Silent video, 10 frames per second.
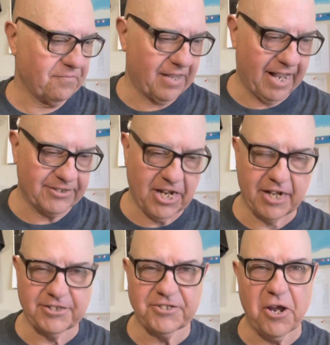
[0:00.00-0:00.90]
A
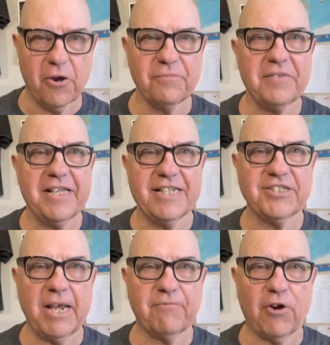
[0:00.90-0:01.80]
ton of snow.
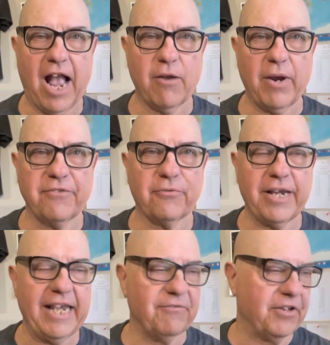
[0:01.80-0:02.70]
Same for Highway
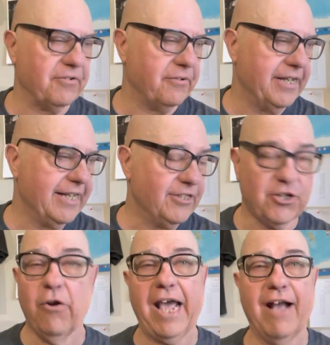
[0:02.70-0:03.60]
3. If you
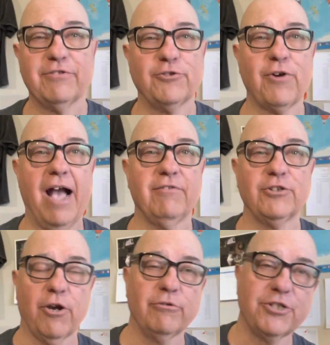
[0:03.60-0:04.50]
don't have to travel,
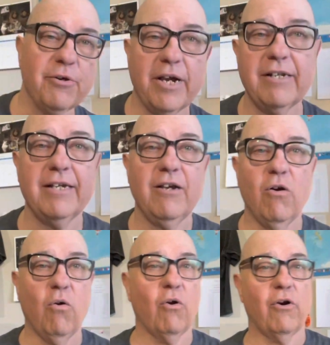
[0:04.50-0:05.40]
don't do it.
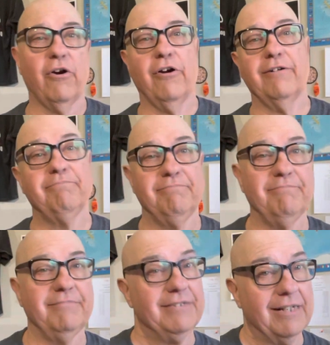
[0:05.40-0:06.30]
Or
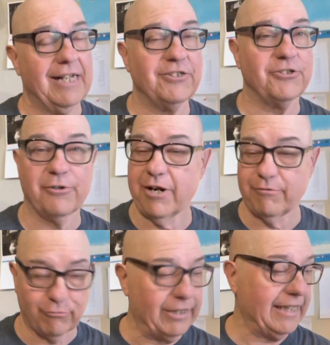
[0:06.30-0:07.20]
unless you're
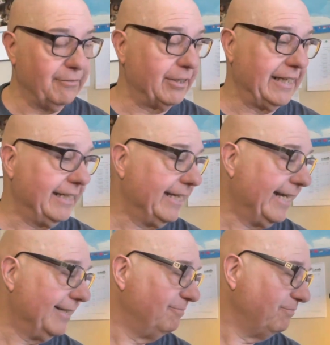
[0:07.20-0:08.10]
really,
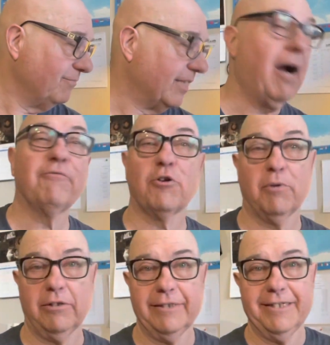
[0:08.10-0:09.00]
really
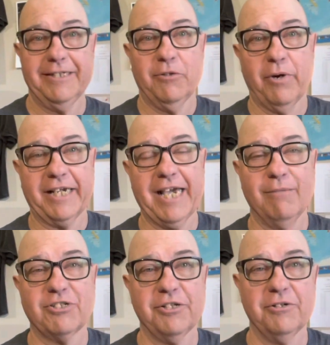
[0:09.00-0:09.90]
comfortable when it
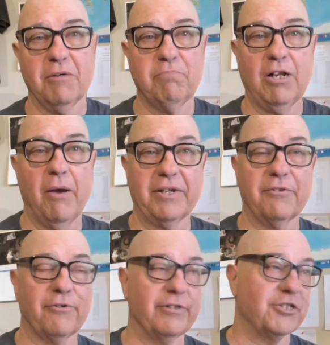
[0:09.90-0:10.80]
comes to plowing
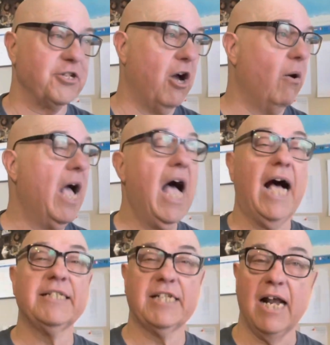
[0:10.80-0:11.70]
through the snow.
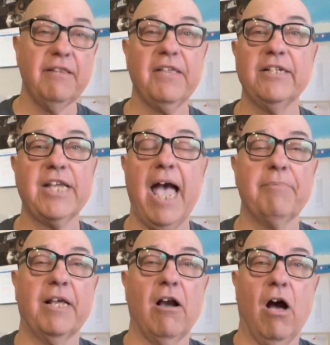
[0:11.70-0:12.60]
A ton of things
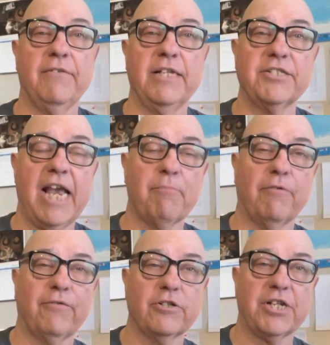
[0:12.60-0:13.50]
happening on this
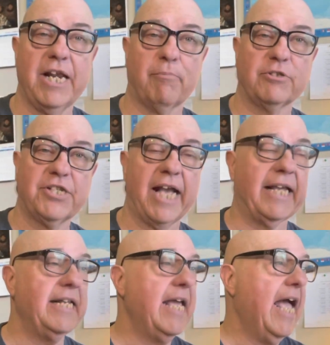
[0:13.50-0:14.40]
April 1st and April
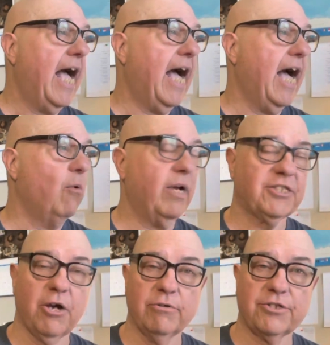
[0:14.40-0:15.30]
2nd. West
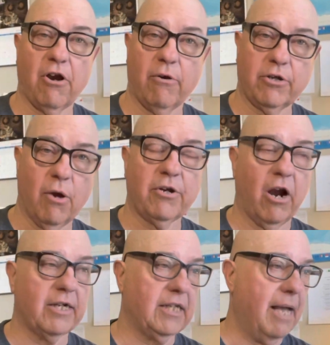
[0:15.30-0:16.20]
Coast
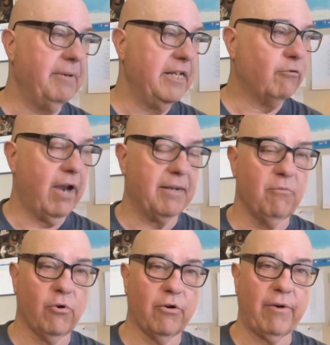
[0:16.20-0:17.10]
Go-Kart Club, Greg
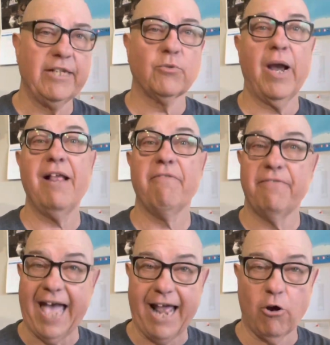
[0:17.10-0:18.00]
Moore Raceway,
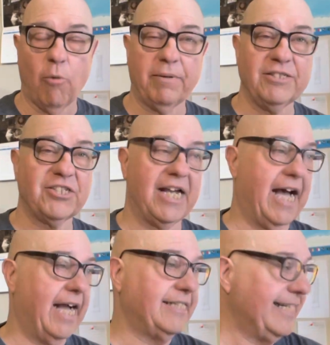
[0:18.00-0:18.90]
that opens
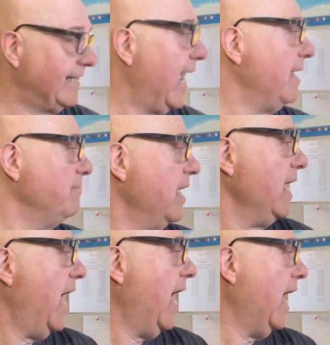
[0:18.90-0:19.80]
today.
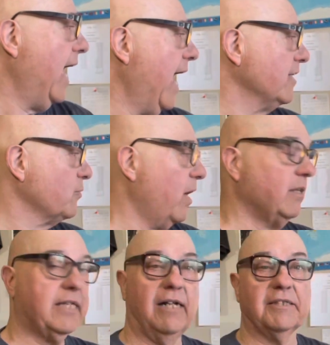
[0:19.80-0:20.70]
As
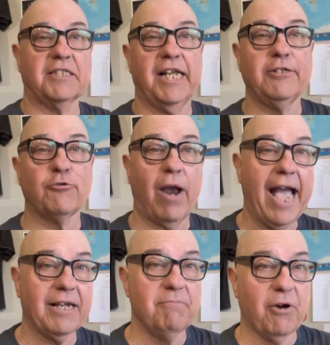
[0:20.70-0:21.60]
well, Cultus Lake
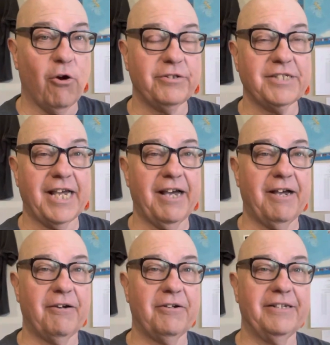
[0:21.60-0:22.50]
Dragon Boat,
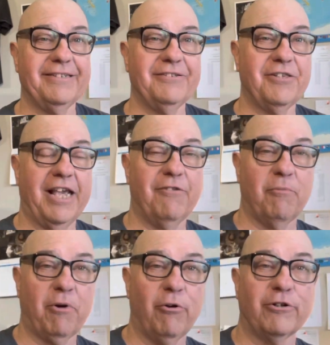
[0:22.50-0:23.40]
the
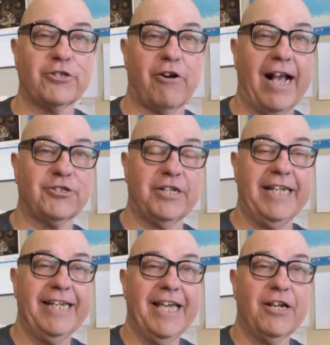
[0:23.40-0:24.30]
boaters are
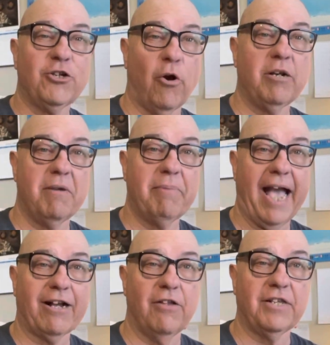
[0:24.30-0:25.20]
actually going to be
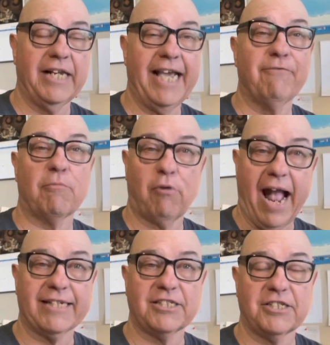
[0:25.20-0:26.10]
back on the lake for
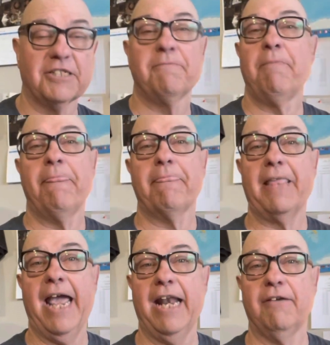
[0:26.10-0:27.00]
practices.
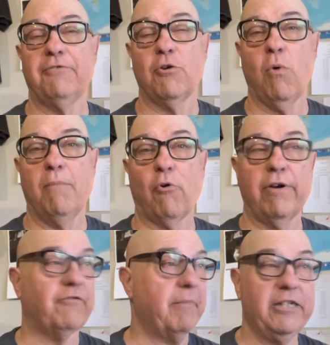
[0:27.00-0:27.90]
And if you want more
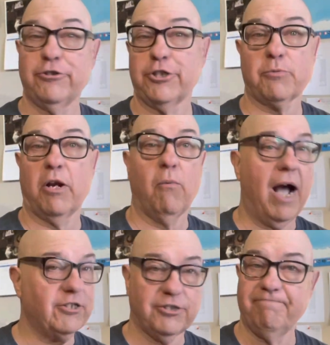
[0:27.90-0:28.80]
information, just want to
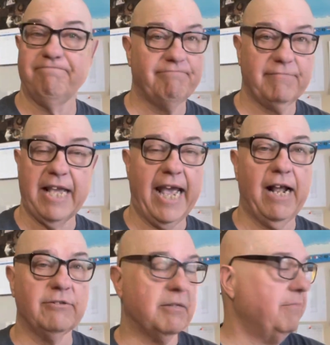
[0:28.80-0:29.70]
watch, head
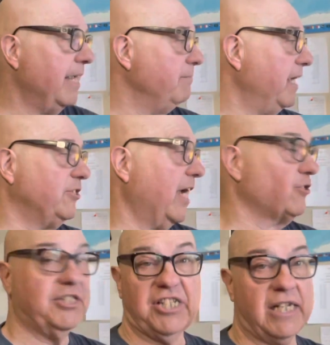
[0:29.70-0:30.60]
out to Main Beach,
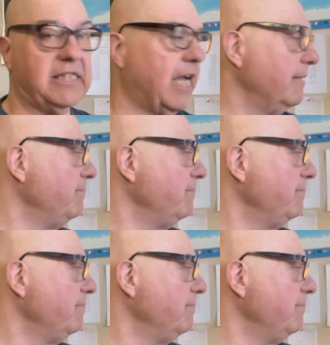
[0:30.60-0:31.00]
actually Sunnyside.